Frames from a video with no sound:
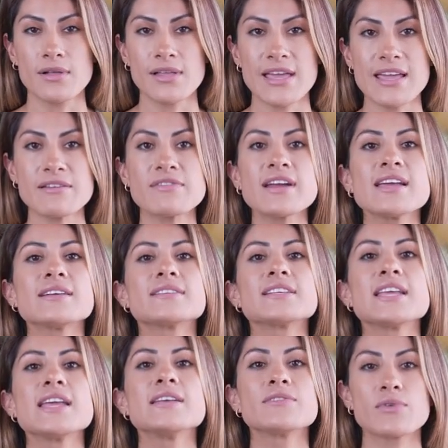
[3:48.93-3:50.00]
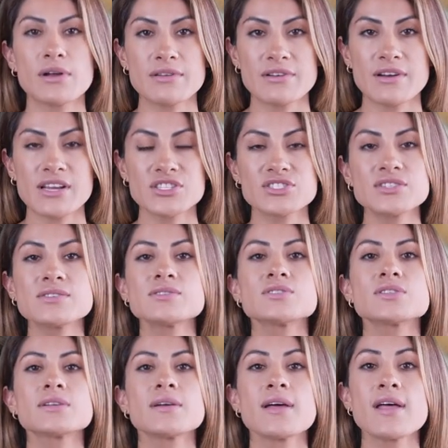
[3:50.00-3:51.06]
innovative feed
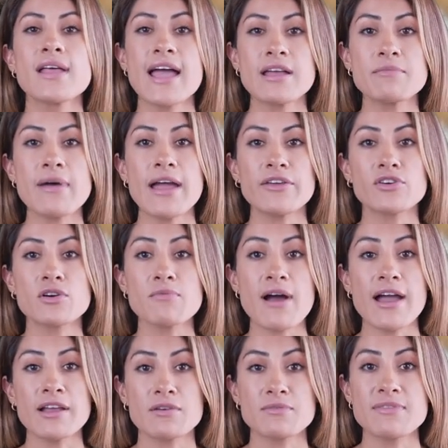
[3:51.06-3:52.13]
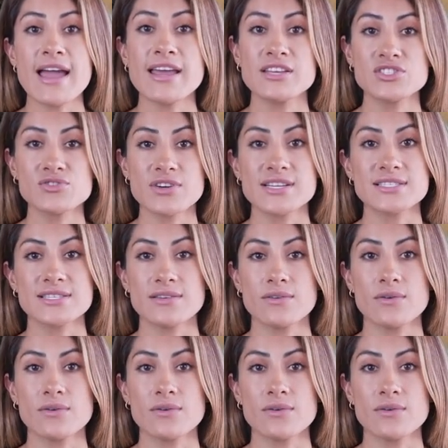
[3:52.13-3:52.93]
formulations, and microbiome management.